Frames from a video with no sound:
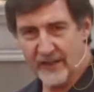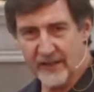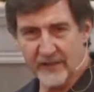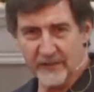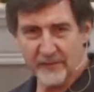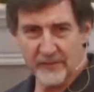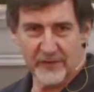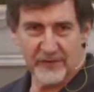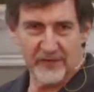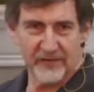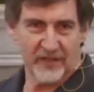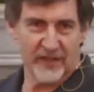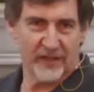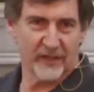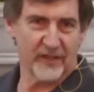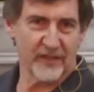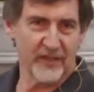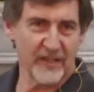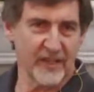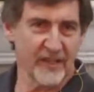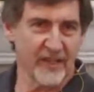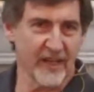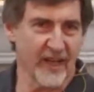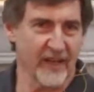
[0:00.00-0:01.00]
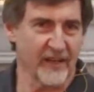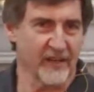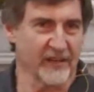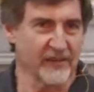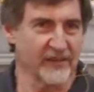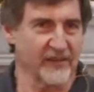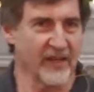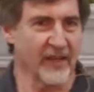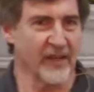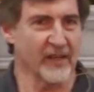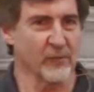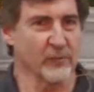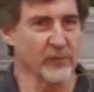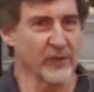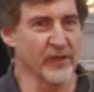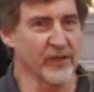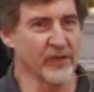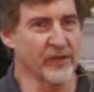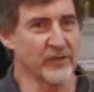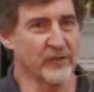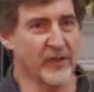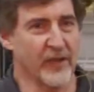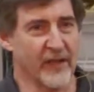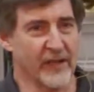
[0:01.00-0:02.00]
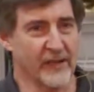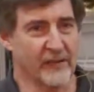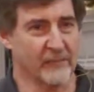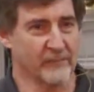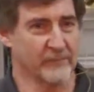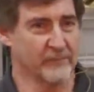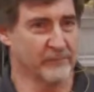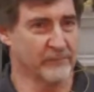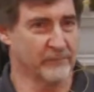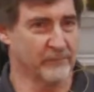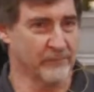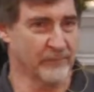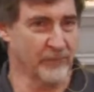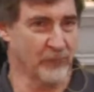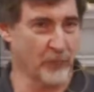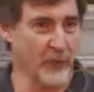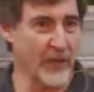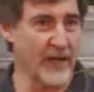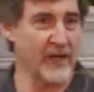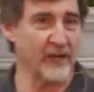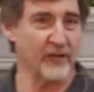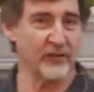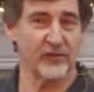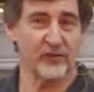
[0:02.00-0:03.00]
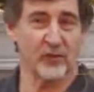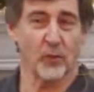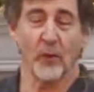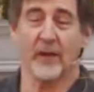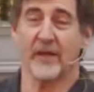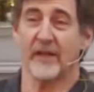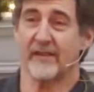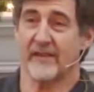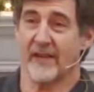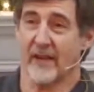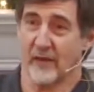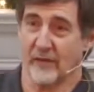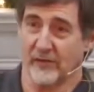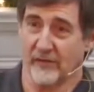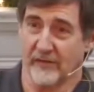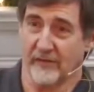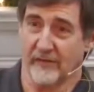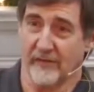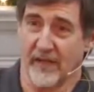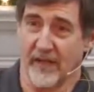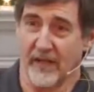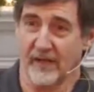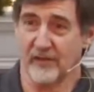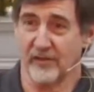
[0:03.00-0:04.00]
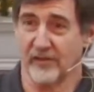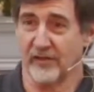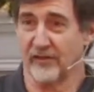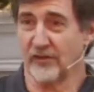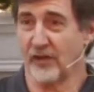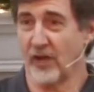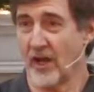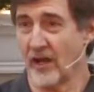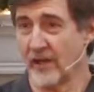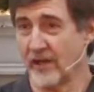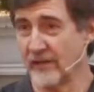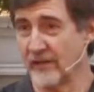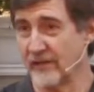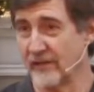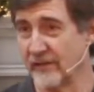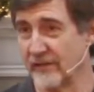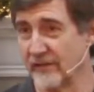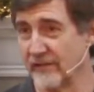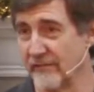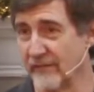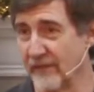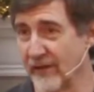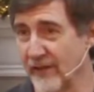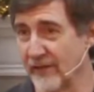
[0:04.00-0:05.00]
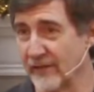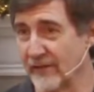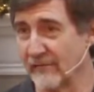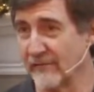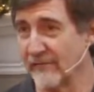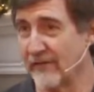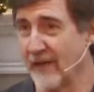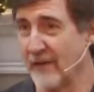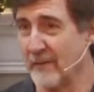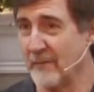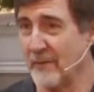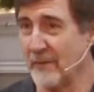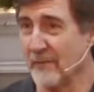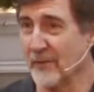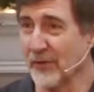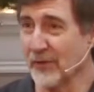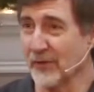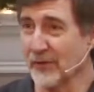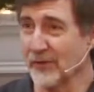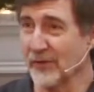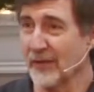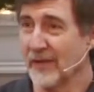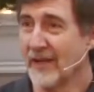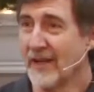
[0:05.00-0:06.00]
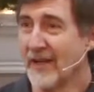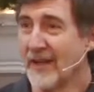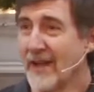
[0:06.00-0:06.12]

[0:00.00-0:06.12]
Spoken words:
we shared, Need and I decided we're going to try and raise $20,000 of that, just talking to friends and family members.